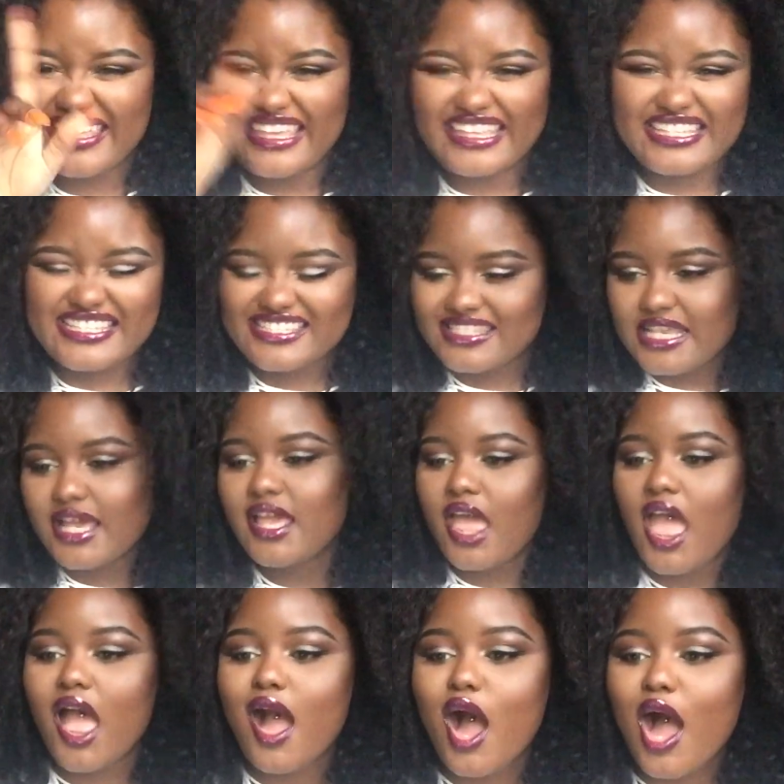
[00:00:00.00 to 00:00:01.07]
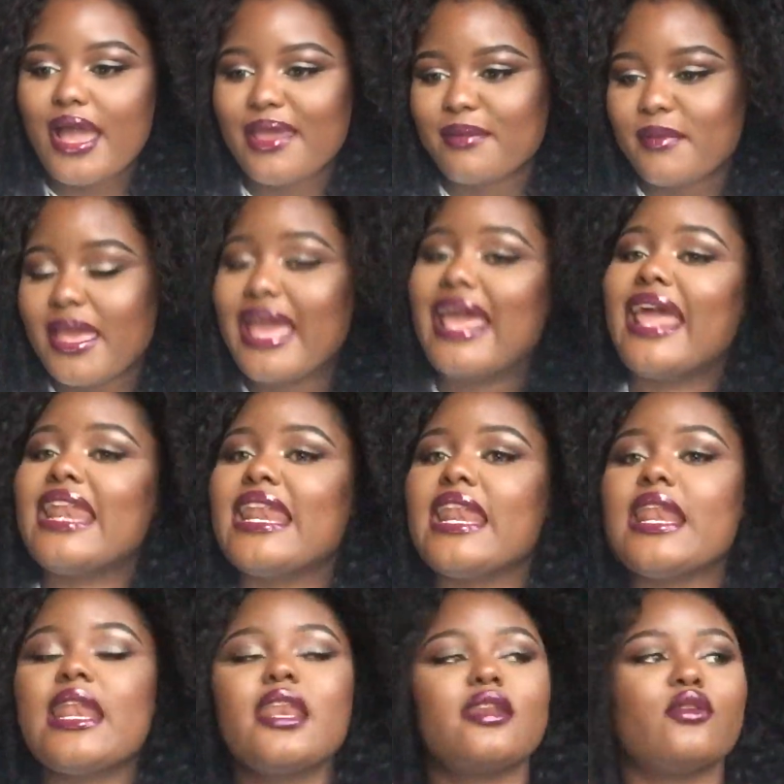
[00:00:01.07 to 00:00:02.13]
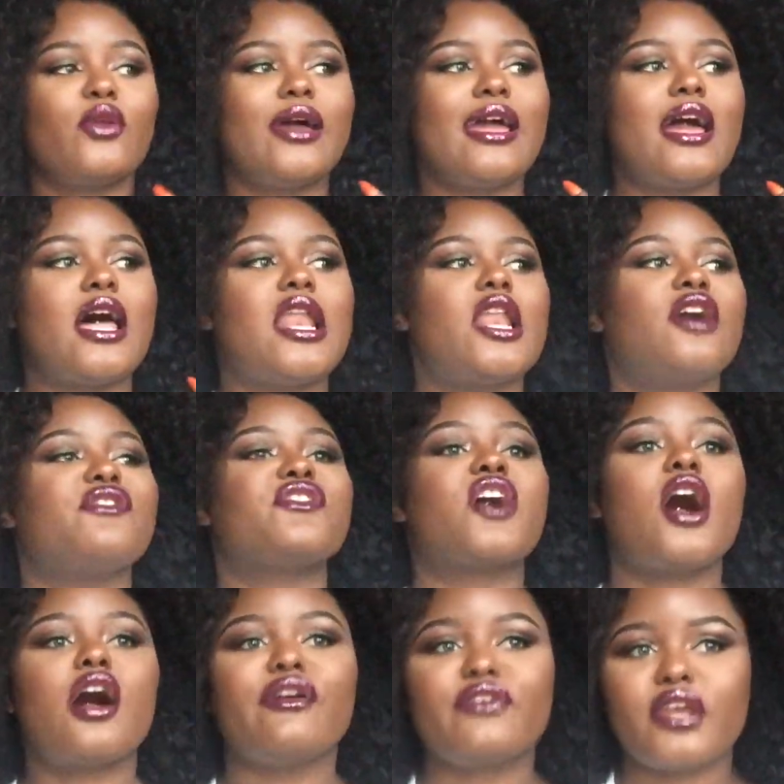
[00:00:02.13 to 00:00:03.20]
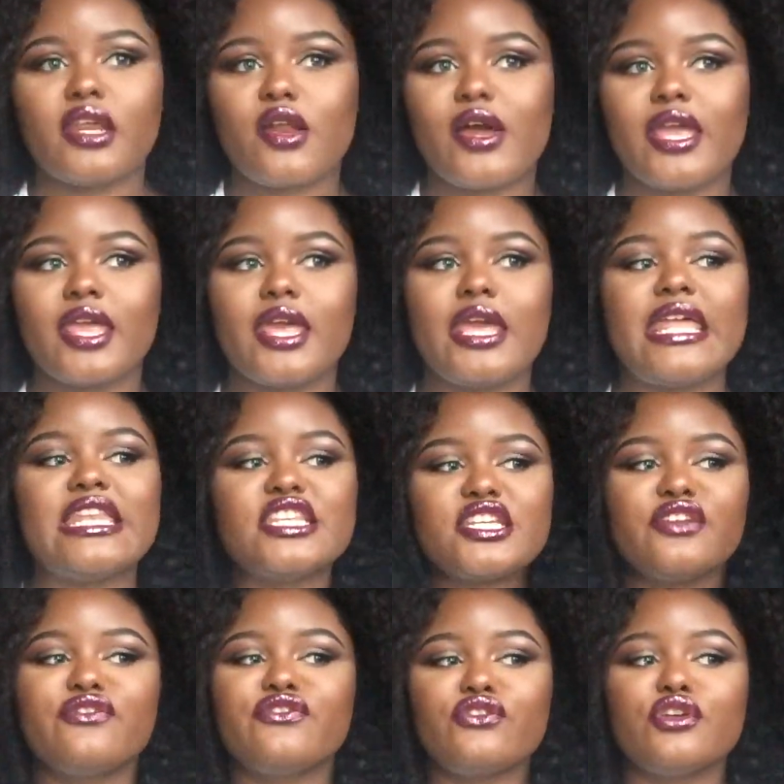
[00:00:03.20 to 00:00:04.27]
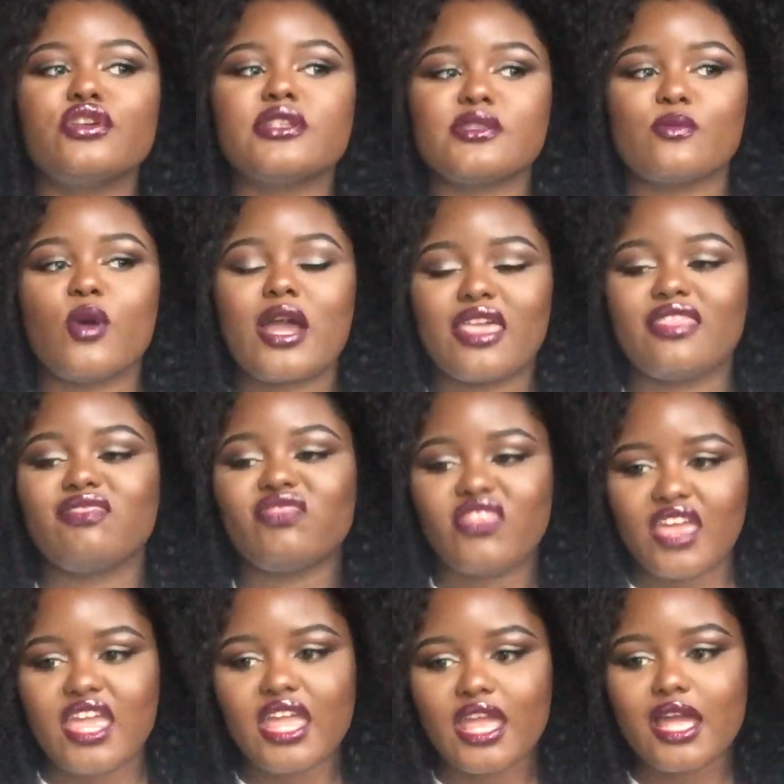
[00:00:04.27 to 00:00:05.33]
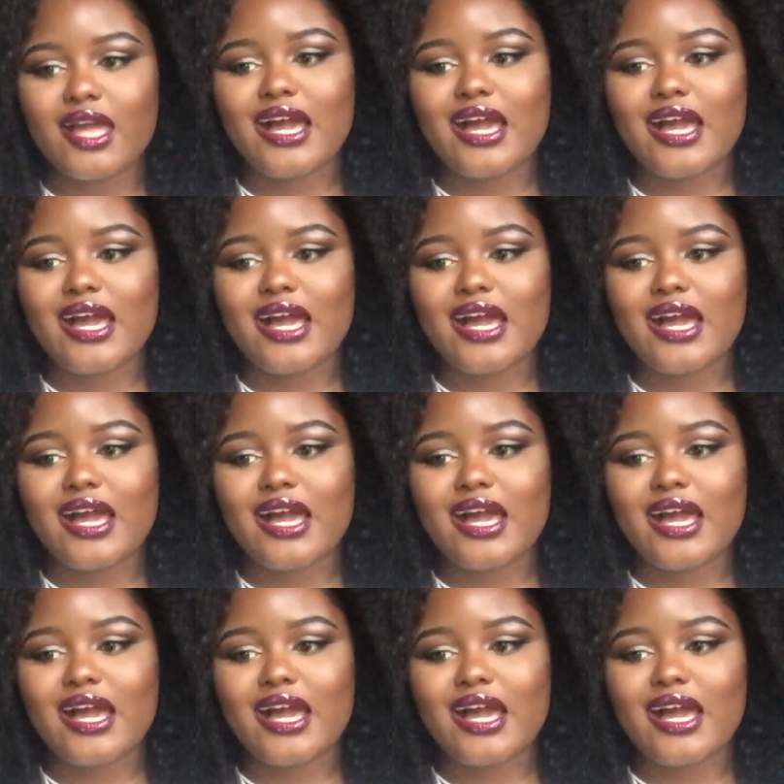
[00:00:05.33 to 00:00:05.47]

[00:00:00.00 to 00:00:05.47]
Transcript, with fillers: Yes, I'm an Like, I love curry, like Indian food is my thing.